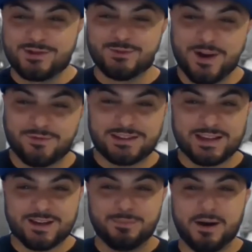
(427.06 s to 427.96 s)
would you ever
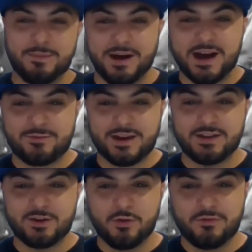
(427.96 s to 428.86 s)
think about
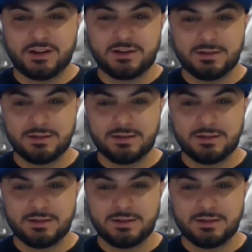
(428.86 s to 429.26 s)
migrating over?